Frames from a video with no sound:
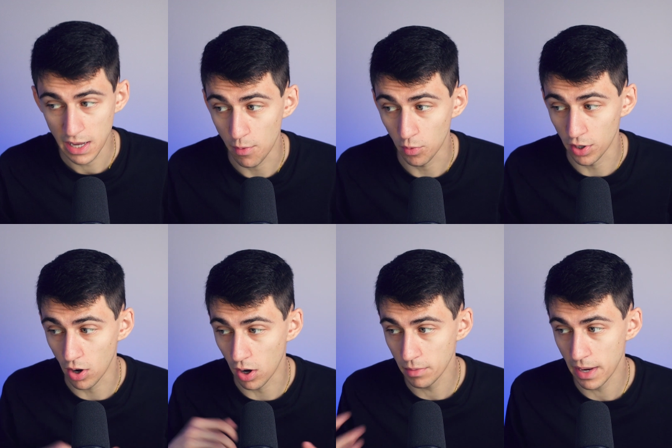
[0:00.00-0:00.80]
And what
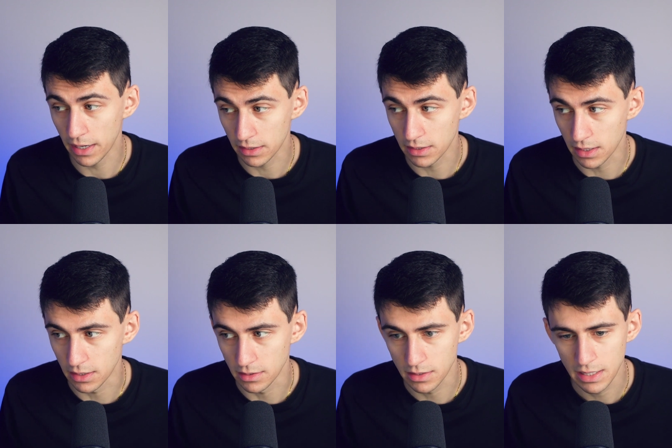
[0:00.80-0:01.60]
it automatically
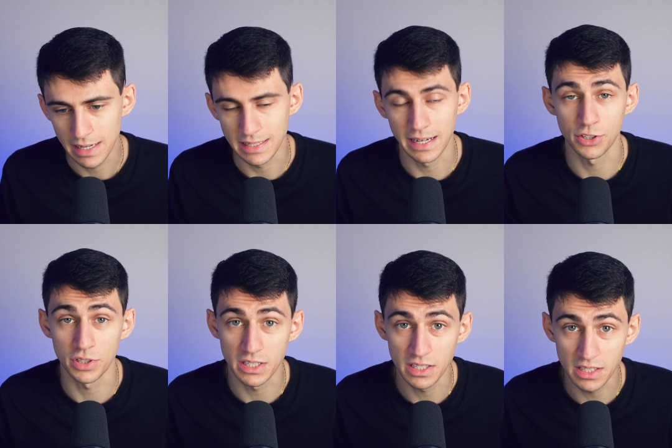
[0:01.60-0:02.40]
does is it
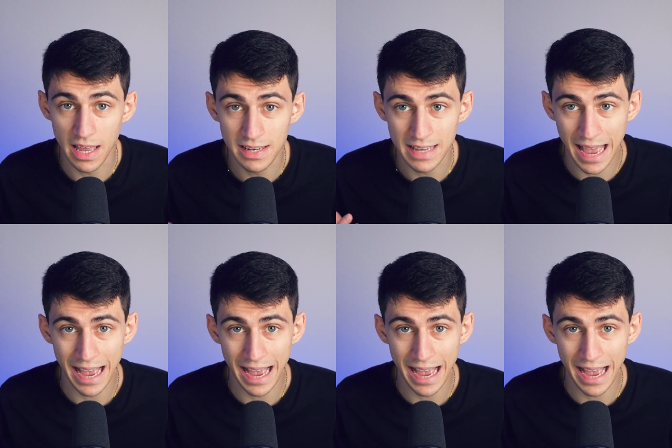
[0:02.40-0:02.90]
actually sends